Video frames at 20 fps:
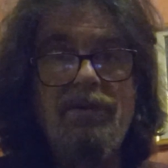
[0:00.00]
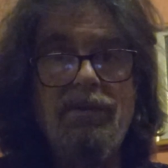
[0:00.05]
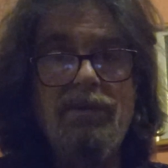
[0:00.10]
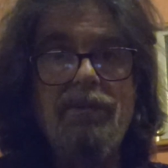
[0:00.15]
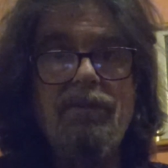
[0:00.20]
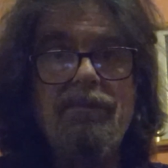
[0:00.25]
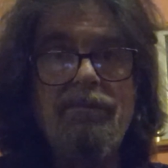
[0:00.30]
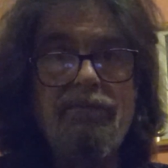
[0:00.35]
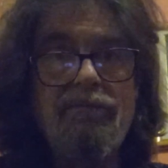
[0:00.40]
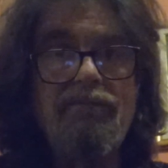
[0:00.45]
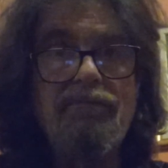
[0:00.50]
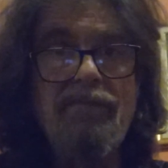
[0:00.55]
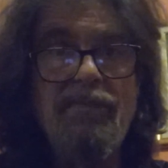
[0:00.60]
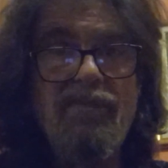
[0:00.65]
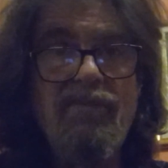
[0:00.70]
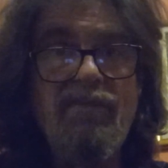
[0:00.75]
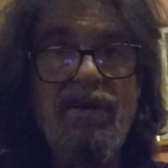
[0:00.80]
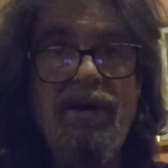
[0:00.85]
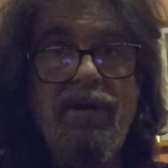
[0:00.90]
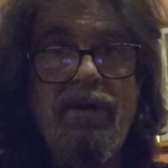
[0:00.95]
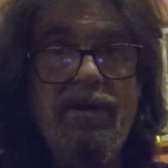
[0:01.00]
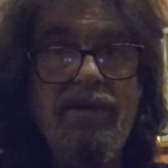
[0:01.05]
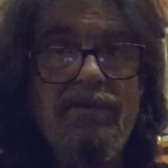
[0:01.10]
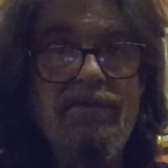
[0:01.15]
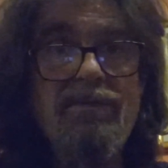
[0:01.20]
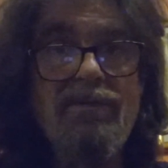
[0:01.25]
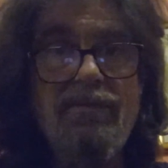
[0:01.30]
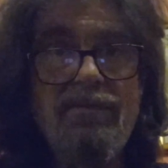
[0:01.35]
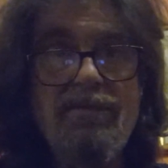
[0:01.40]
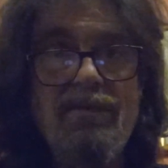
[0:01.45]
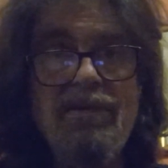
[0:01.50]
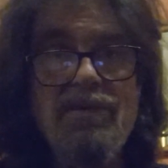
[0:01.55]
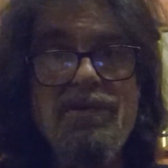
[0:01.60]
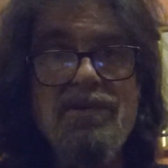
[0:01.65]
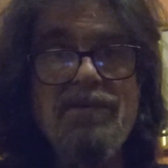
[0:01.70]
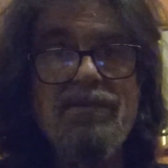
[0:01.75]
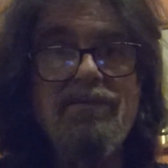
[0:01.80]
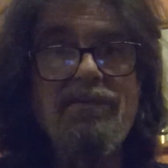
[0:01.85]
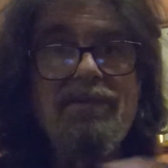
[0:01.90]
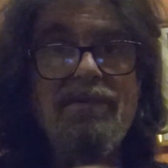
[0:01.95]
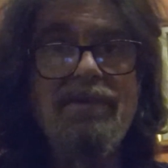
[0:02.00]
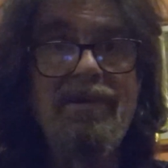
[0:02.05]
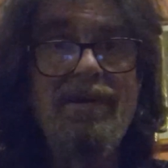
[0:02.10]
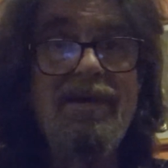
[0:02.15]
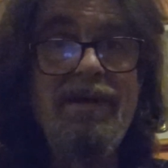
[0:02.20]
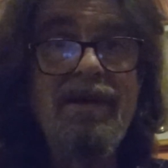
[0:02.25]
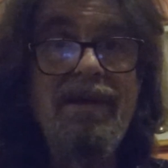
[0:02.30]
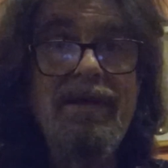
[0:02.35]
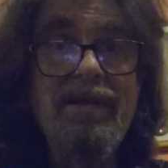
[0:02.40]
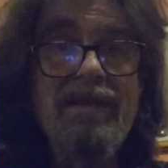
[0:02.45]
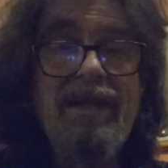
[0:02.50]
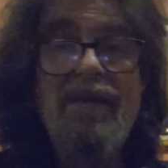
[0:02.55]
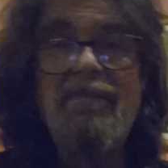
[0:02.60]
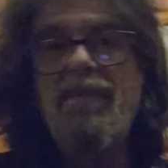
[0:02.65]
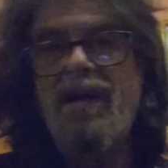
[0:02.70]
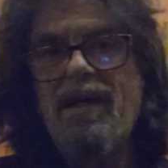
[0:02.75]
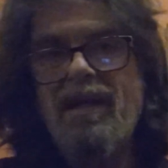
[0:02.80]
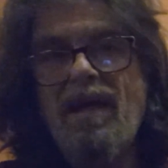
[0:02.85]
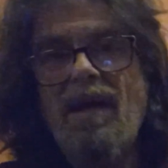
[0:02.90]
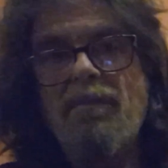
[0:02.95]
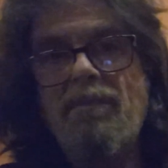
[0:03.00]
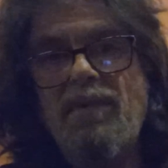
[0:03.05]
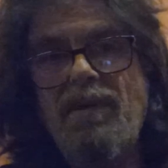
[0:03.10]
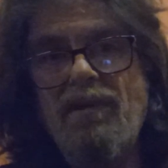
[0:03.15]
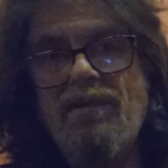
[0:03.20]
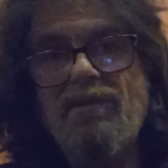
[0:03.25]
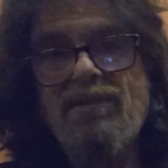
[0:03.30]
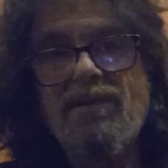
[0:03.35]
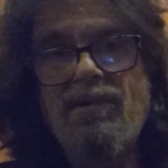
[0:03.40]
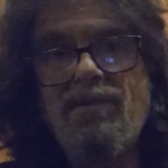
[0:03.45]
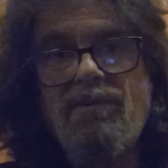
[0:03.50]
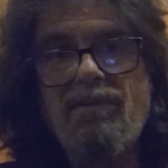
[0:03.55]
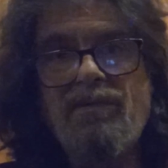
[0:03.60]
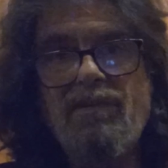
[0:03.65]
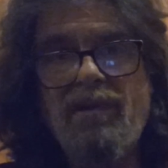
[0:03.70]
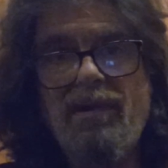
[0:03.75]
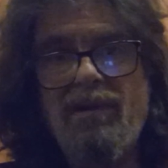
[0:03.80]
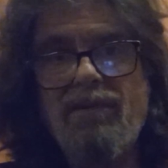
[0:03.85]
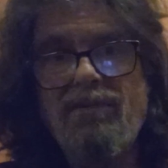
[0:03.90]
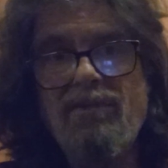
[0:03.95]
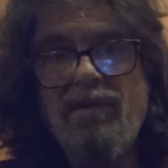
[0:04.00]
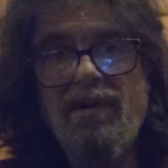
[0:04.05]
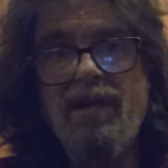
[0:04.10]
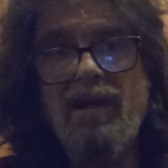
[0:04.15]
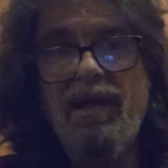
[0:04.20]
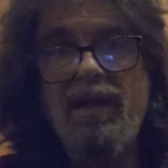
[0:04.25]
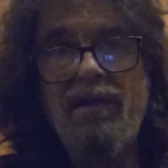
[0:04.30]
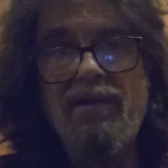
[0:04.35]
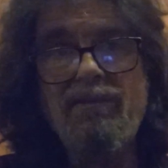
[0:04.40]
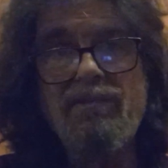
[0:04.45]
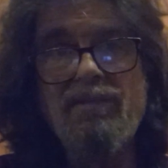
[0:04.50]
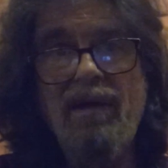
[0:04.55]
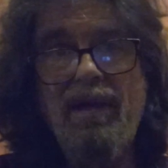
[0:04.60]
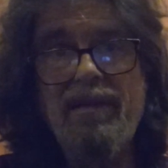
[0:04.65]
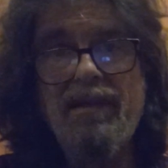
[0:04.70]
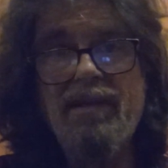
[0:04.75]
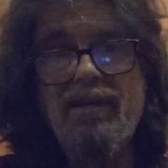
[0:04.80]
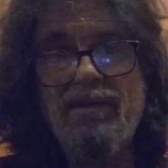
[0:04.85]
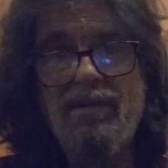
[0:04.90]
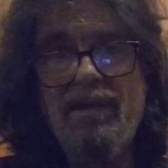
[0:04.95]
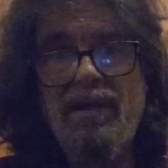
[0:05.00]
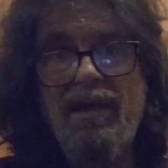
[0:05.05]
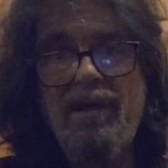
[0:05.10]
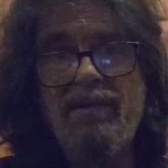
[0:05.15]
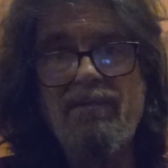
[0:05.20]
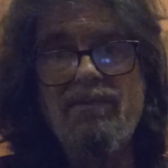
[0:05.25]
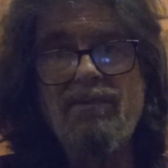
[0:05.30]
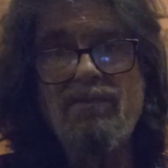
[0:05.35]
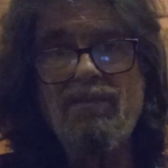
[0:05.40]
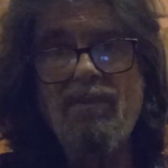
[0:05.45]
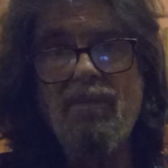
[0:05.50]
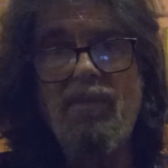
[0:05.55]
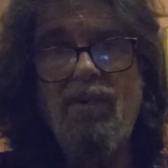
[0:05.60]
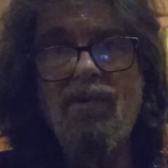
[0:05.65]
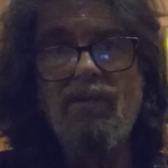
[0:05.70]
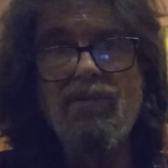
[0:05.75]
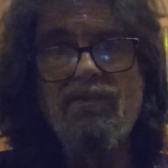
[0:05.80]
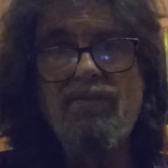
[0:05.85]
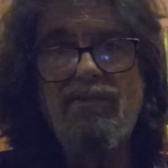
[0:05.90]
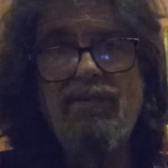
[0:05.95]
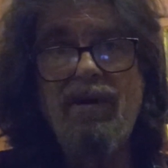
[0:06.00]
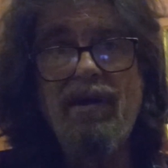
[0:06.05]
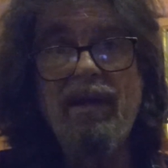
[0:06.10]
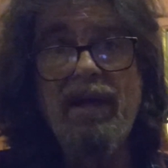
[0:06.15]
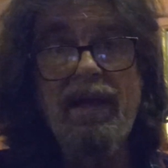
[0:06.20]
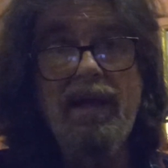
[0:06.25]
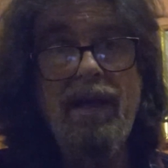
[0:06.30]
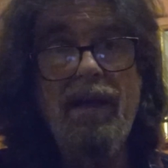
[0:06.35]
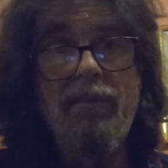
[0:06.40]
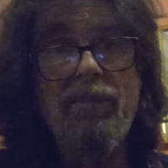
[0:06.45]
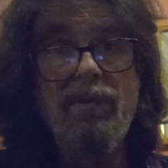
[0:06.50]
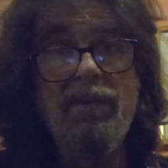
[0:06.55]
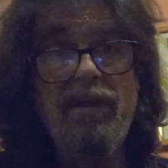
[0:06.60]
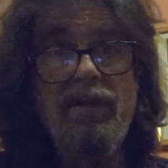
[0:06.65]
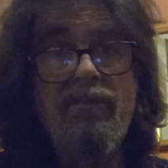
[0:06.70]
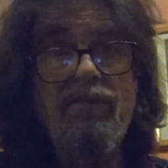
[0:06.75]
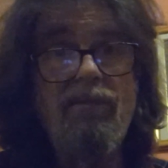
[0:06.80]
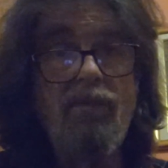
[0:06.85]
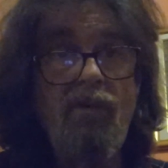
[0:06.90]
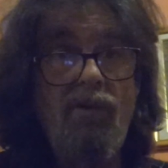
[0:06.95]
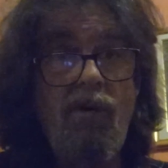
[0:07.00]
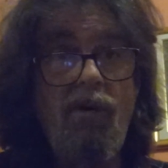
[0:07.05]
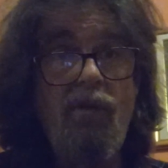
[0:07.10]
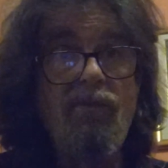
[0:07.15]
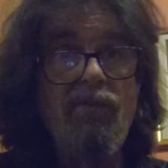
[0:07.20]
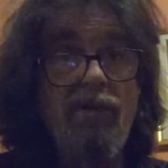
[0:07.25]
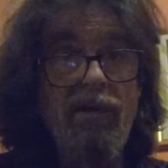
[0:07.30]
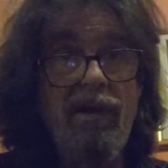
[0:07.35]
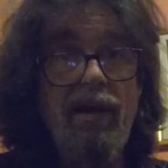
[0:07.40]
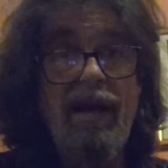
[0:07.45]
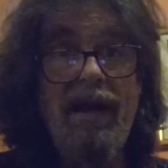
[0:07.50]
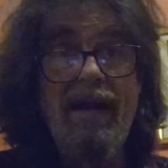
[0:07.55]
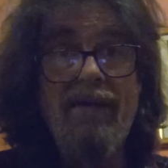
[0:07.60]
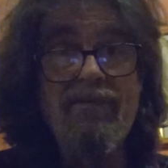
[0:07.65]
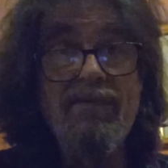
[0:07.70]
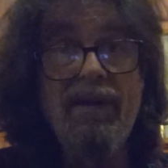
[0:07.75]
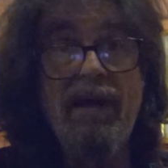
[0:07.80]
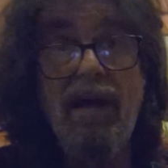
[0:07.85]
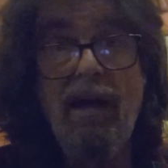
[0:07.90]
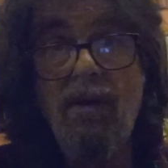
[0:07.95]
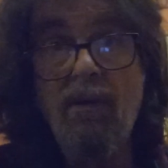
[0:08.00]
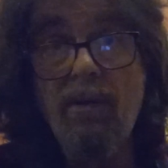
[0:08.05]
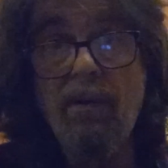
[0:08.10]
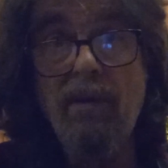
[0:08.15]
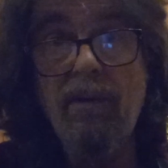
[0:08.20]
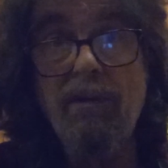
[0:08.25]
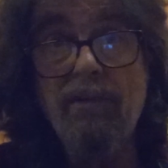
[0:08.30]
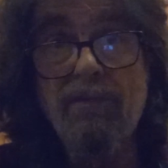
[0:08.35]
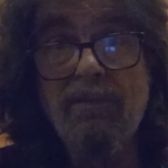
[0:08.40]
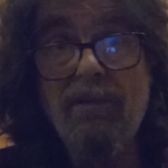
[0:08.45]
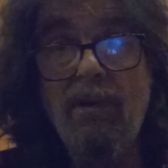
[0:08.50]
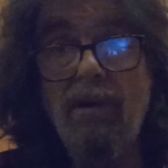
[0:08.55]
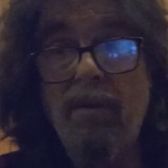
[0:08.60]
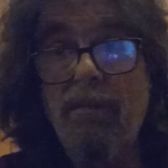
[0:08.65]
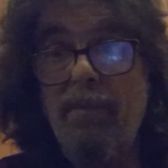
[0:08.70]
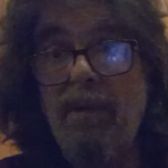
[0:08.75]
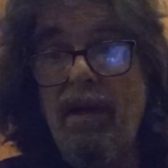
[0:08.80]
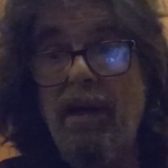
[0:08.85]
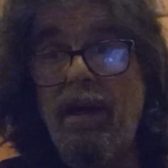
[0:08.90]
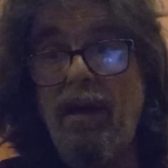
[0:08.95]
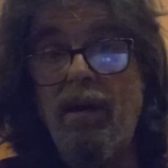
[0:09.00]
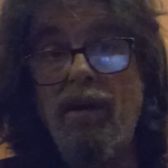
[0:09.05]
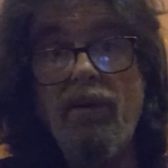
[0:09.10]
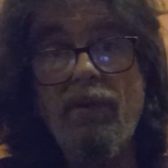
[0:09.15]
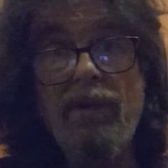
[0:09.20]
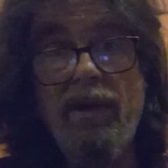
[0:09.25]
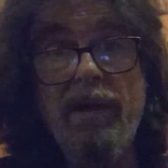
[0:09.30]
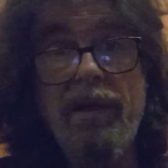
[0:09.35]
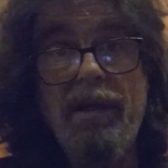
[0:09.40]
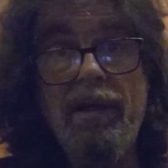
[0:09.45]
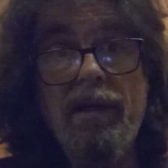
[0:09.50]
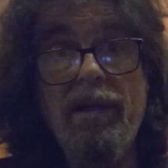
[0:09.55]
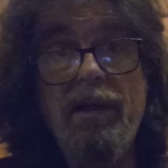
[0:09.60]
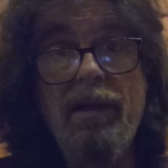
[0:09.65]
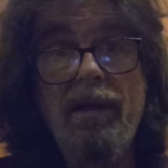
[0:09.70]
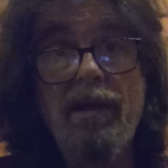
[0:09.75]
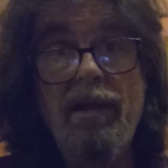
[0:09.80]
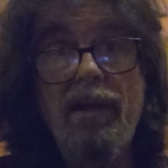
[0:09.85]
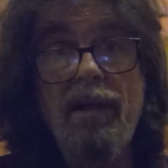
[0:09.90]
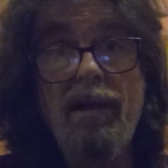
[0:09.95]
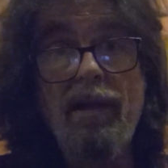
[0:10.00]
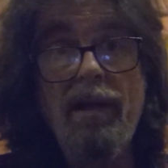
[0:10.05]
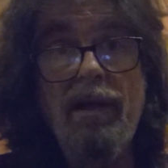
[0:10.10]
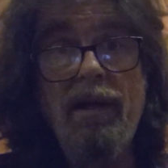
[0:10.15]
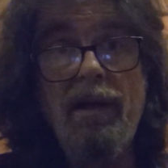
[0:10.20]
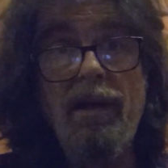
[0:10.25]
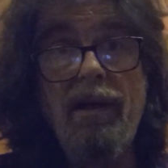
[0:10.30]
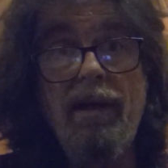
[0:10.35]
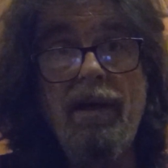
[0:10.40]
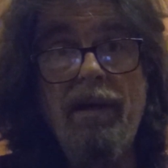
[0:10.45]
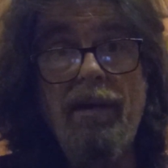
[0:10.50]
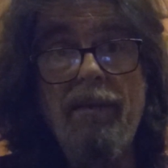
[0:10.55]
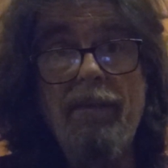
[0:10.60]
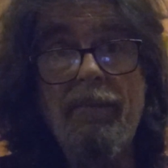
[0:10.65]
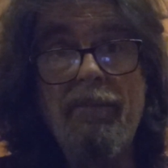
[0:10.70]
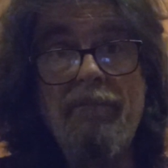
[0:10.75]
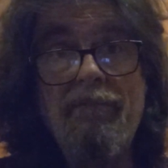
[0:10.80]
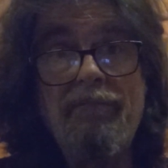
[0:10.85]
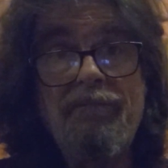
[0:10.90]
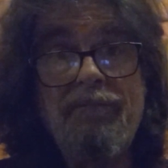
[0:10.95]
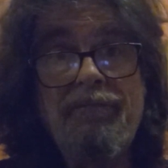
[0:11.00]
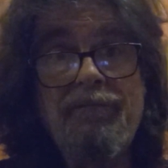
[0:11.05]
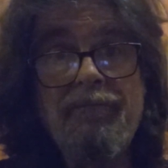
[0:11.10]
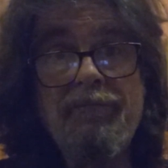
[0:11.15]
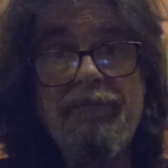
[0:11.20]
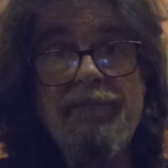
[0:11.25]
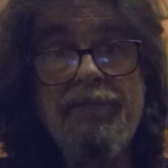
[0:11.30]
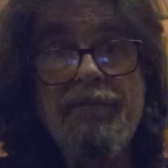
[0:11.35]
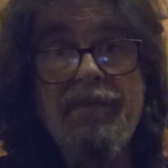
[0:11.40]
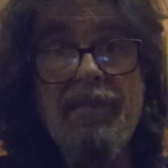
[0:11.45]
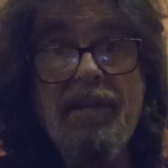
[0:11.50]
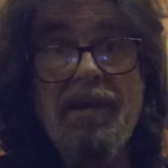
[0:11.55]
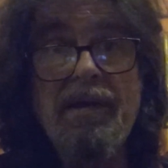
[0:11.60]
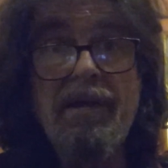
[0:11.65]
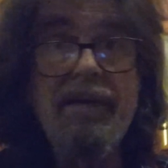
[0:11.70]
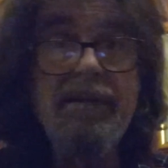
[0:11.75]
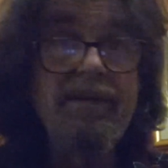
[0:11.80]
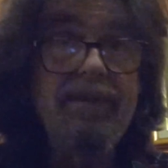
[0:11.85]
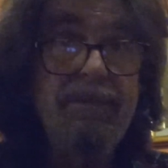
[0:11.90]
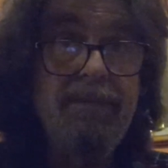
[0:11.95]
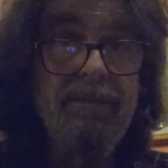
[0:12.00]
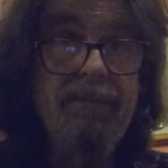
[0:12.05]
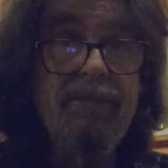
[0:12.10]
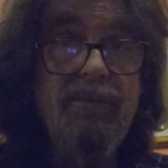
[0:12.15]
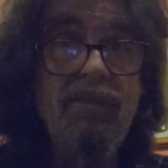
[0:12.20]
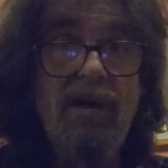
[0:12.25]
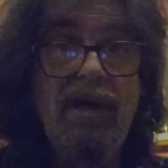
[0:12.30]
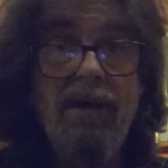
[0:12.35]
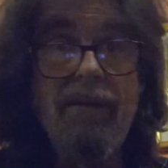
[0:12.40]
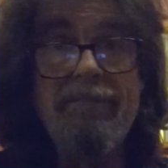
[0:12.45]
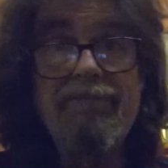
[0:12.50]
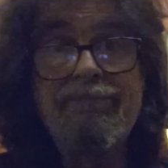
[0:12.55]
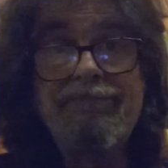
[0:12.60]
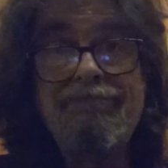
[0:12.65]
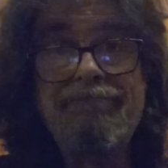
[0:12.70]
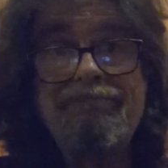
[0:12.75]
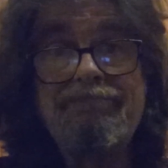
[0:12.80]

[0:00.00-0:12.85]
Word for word: to various decisions. That might not be as interesting as today's. I think today's is the most fun. I can't believe over a half an hour has gone by already. Um, well,